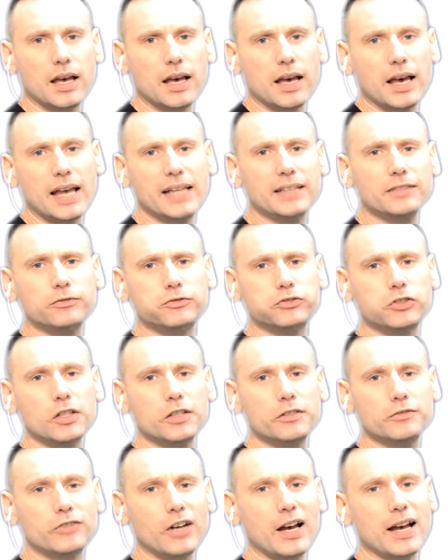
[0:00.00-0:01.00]

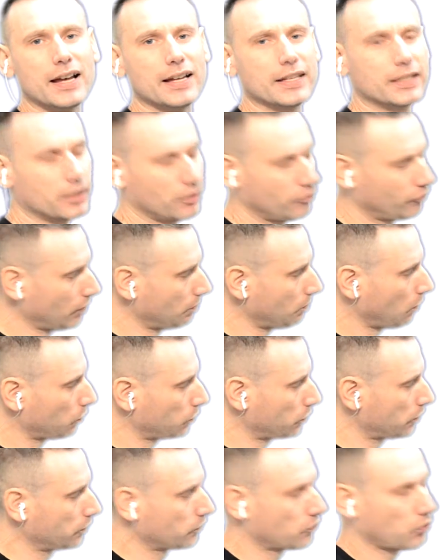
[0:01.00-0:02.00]
Infrared remote
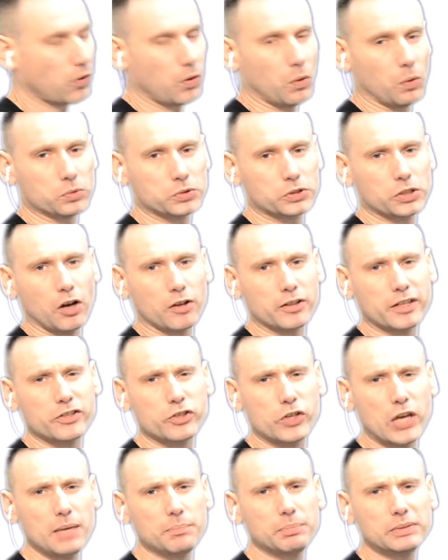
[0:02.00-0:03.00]
controls are the
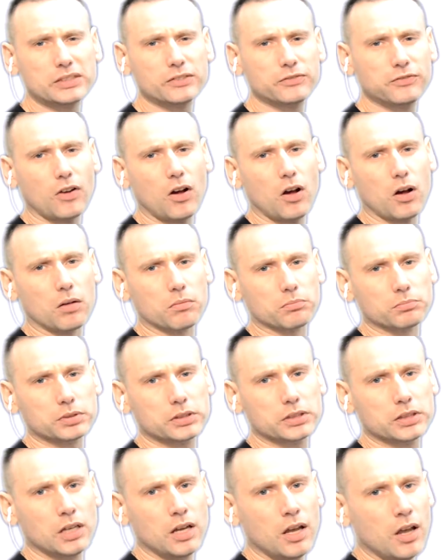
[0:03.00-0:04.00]
cheapest forms